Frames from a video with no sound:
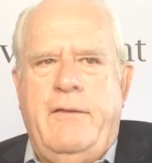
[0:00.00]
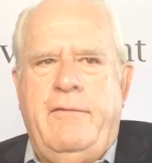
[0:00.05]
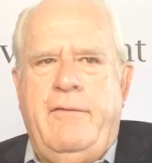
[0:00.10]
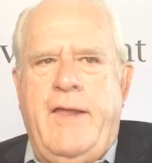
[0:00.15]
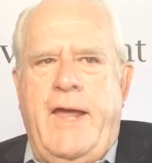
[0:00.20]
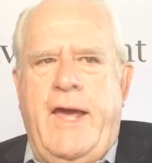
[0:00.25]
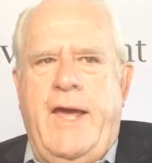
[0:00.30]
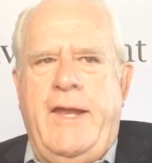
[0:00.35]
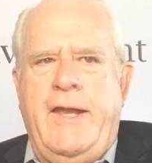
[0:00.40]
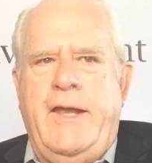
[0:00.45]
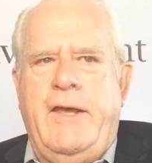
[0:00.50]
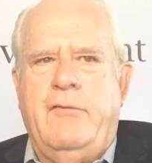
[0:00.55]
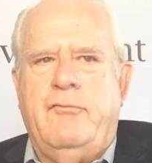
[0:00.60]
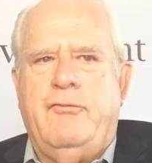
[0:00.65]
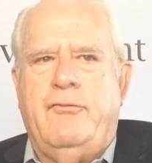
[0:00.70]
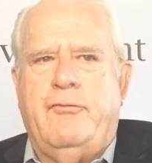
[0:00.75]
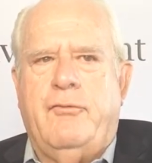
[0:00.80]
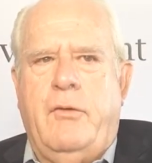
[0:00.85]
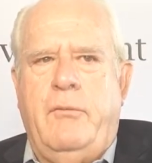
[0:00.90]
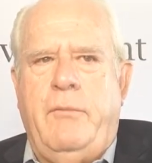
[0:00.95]
that
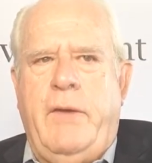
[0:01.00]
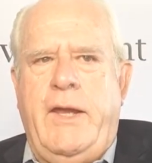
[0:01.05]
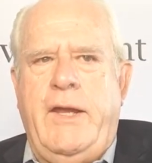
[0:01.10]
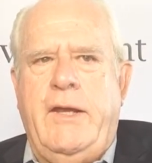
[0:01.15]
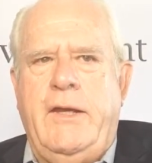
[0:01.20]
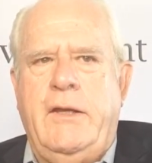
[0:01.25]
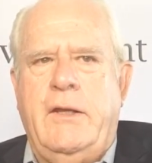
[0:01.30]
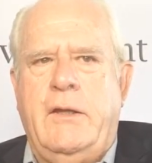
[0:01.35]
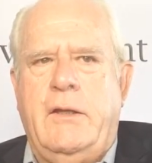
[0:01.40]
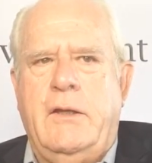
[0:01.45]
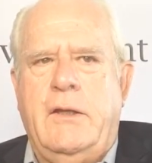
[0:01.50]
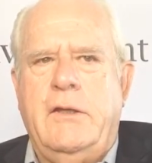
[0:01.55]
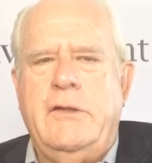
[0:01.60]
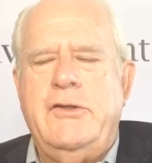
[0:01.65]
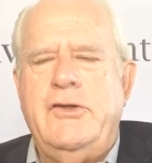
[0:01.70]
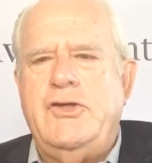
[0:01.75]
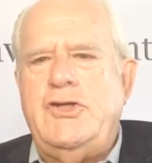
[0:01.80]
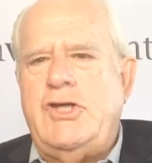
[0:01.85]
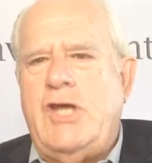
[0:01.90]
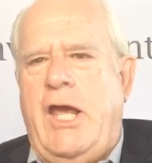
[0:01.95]
if remained
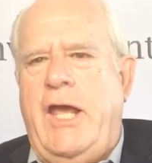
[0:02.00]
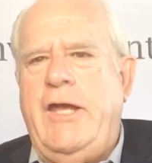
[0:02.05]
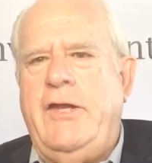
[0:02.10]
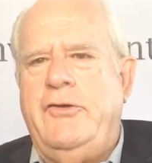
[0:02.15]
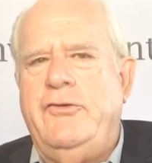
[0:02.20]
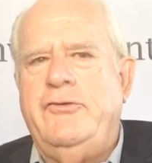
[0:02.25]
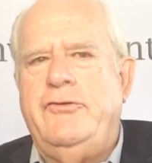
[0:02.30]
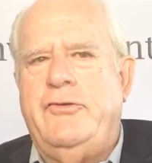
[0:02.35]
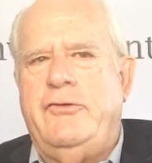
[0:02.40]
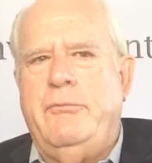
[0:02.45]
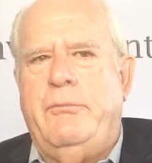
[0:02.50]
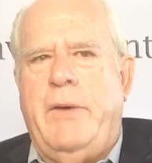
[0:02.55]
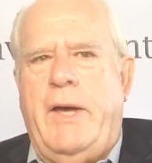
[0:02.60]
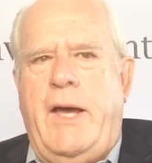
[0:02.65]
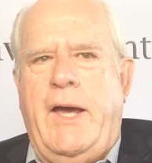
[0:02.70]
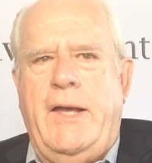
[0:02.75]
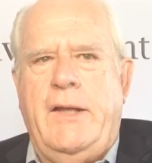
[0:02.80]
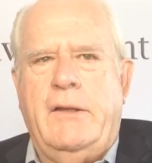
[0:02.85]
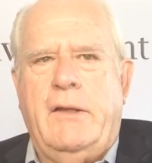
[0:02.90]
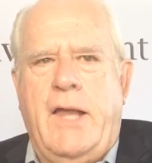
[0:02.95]
unchanged
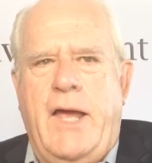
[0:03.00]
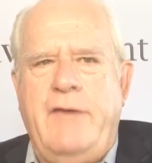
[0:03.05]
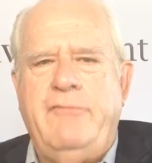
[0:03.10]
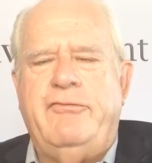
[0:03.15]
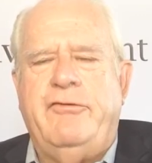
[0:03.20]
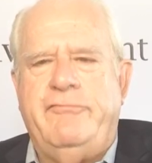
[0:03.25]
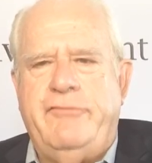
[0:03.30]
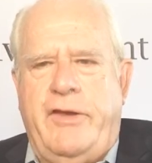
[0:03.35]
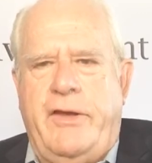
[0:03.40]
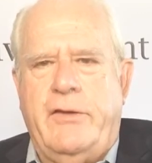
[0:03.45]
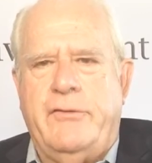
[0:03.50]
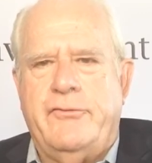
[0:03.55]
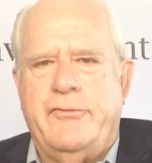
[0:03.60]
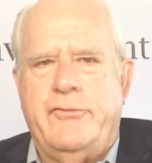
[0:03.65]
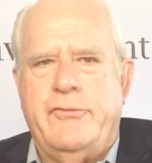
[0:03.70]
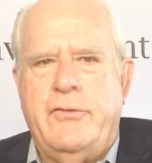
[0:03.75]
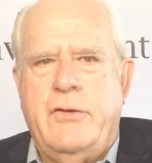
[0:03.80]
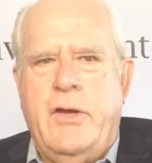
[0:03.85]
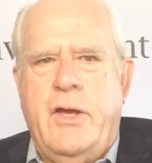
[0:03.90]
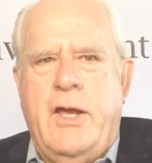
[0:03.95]
by life
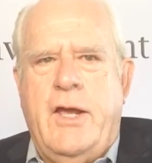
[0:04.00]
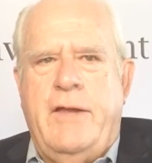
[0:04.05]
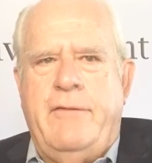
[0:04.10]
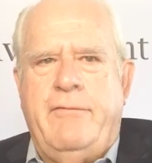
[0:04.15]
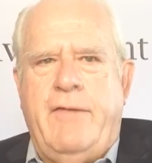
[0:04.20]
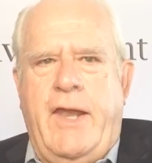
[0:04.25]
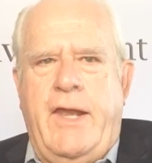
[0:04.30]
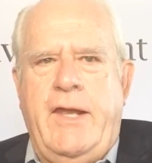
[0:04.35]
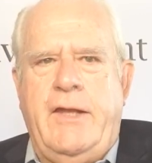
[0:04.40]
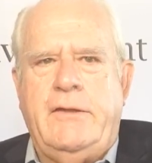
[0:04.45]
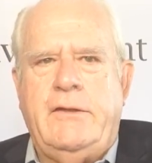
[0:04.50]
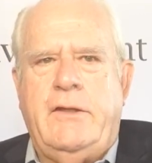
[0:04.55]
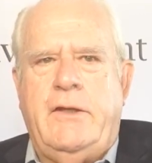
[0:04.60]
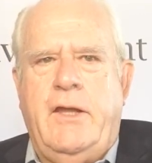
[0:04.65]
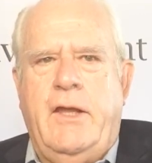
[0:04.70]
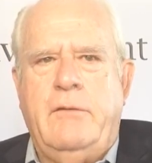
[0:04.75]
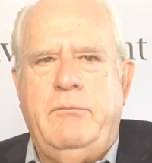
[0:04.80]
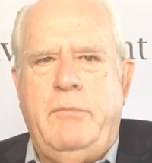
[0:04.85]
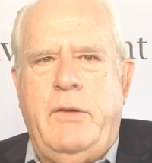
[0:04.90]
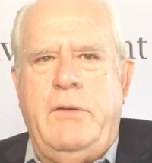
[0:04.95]
events, that it
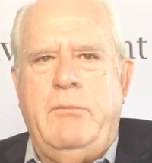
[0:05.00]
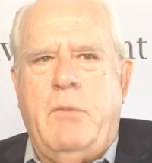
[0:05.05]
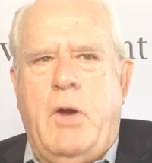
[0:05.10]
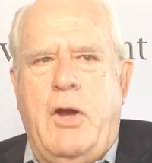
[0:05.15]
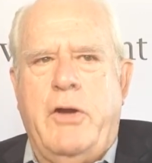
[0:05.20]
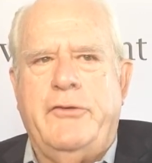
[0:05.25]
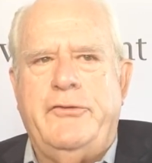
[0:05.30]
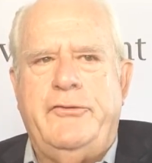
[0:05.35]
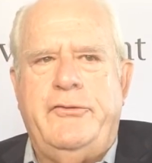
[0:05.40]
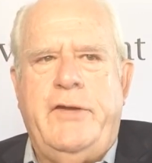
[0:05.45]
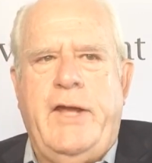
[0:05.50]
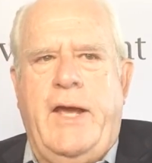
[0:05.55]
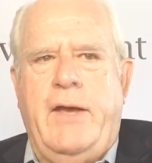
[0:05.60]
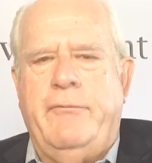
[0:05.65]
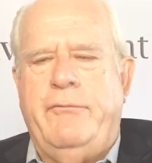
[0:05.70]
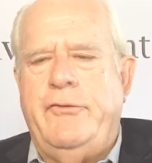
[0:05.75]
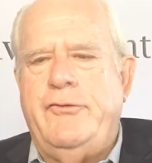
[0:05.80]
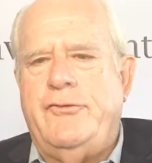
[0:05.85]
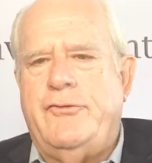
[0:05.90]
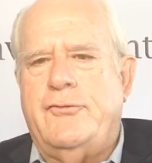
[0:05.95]
can be marched
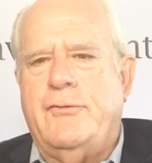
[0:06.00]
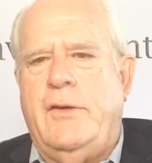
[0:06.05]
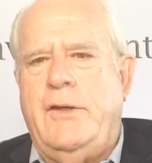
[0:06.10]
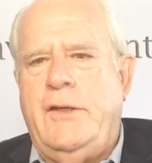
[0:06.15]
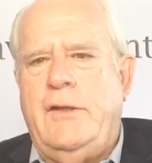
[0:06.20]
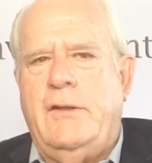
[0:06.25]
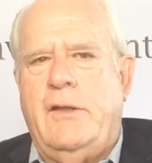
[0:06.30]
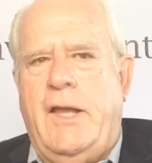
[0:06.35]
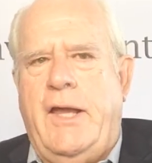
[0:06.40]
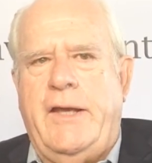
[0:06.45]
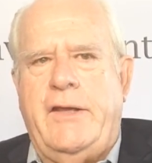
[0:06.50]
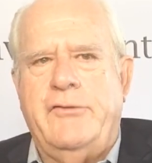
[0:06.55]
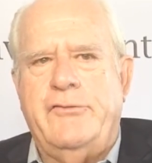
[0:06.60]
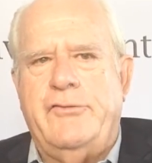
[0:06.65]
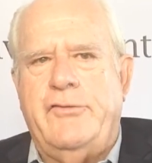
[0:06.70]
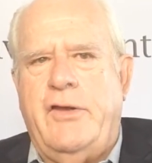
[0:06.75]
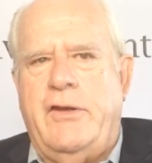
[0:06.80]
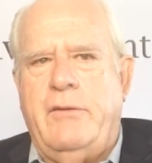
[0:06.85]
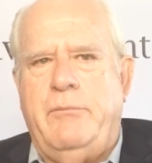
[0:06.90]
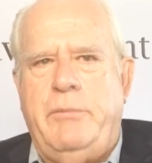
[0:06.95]
down the street like a
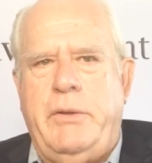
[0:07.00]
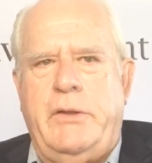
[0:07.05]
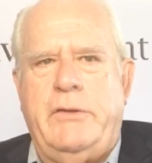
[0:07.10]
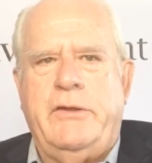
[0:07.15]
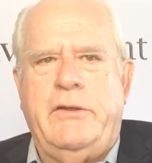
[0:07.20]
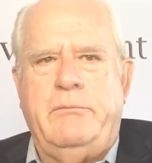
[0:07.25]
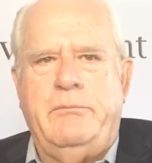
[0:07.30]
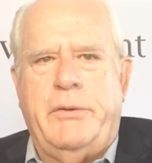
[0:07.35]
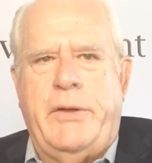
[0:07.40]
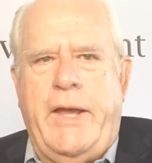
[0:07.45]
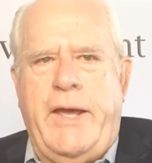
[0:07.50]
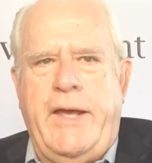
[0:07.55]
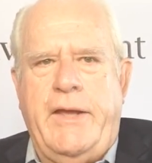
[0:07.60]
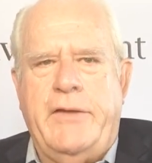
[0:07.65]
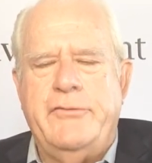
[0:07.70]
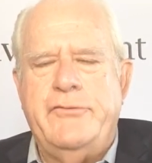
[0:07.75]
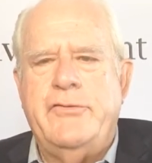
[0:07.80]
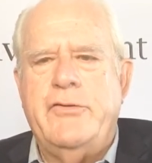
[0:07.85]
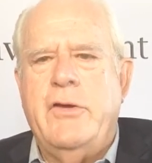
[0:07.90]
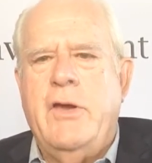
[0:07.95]
set of building
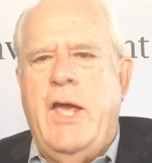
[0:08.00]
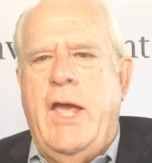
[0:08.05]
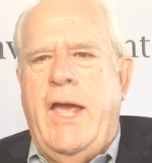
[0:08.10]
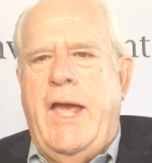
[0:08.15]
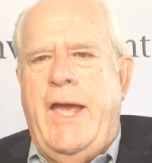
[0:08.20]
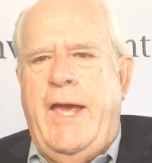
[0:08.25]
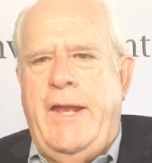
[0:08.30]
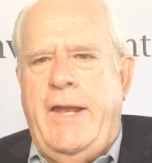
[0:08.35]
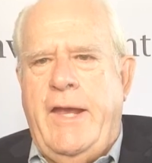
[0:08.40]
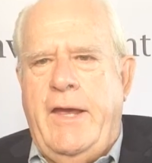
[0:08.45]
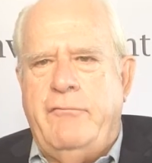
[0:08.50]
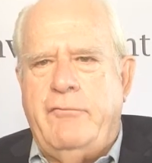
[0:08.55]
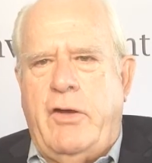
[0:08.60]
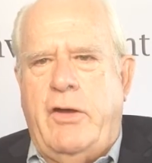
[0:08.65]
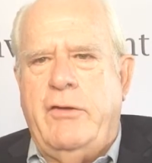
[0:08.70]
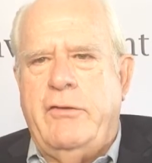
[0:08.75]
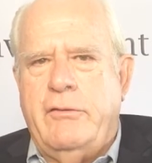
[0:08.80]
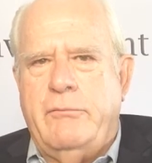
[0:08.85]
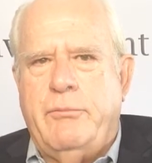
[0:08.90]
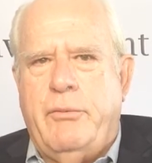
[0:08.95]
plans and have
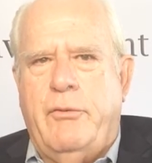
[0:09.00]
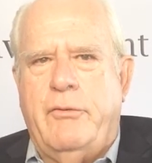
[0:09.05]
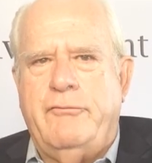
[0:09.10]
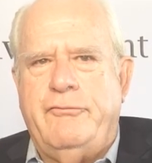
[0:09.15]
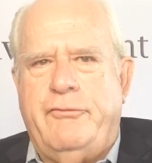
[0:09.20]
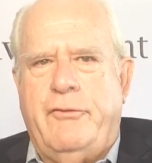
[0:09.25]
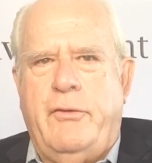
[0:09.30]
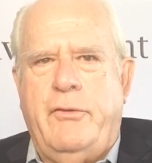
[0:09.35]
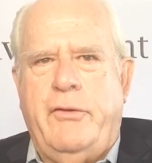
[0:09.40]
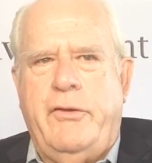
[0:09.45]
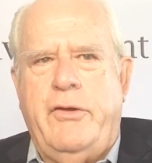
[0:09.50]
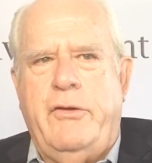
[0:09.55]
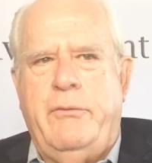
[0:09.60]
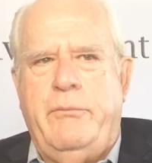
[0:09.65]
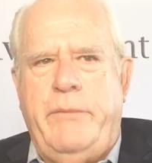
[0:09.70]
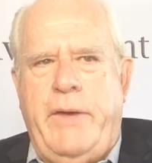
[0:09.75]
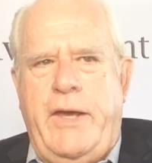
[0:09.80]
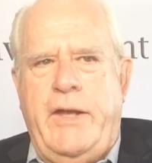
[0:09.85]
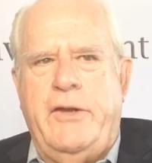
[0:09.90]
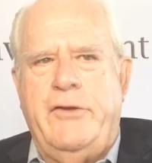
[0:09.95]
other portfolio
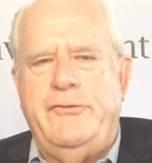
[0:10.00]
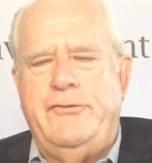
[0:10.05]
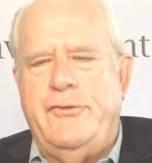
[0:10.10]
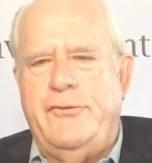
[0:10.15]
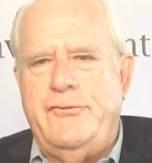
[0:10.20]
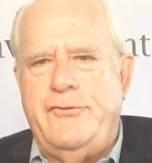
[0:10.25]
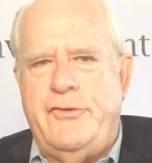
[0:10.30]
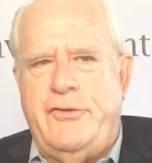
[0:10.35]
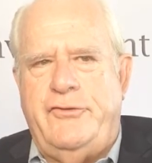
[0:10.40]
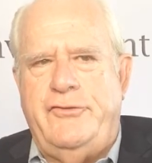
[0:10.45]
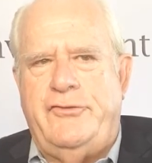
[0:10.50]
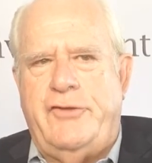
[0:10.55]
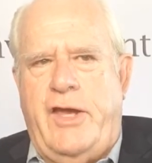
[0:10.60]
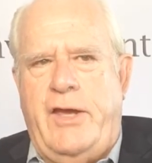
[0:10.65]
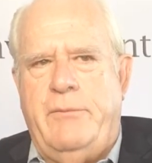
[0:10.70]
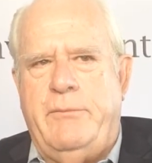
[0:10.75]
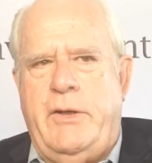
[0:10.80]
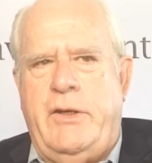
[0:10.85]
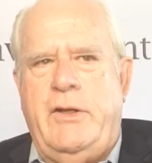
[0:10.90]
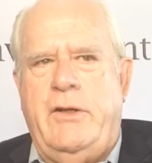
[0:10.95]
managers
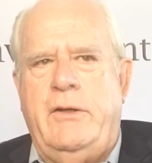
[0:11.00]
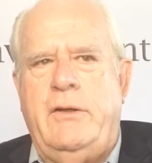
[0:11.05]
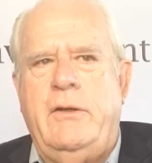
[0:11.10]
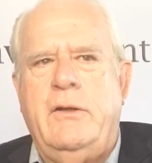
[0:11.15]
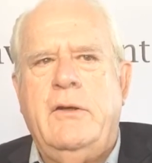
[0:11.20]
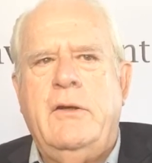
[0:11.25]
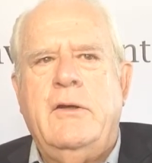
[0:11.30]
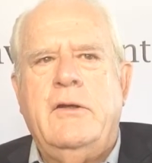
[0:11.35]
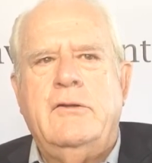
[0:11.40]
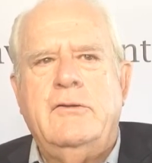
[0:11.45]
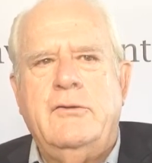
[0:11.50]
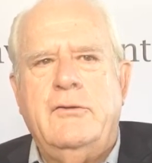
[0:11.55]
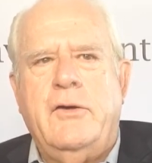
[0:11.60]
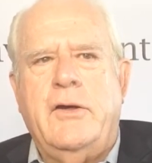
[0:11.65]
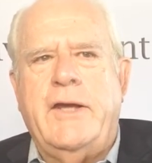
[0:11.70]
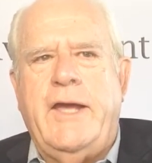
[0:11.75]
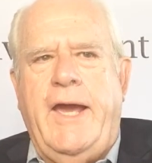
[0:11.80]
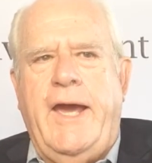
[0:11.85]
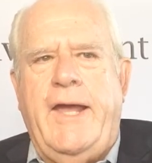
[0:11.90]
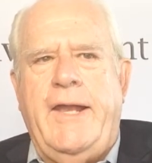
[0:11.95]
examine it,
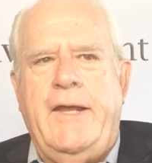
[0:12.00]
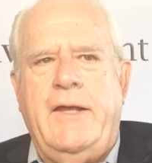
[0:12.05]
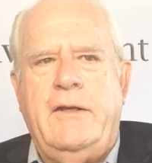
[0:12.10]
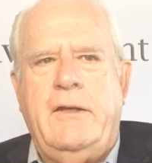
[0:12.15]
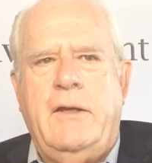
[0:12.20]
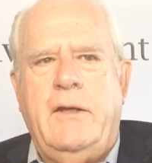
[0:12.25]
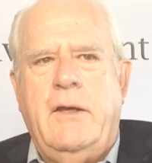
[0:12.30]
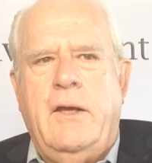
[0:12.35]
look at it,